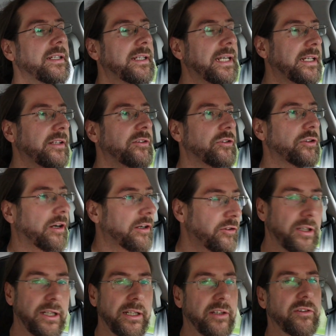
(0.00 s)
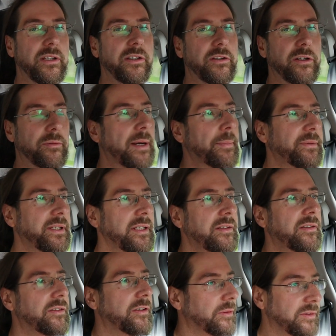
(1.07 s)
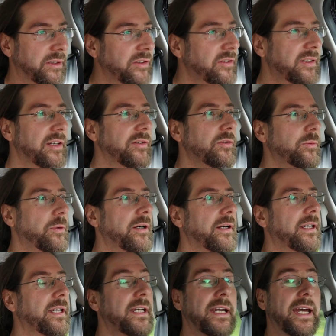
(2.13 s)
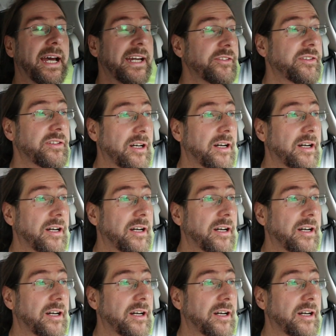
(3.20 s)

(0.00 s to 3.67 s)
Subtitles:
then charging is interrupted, so this doesn't work. I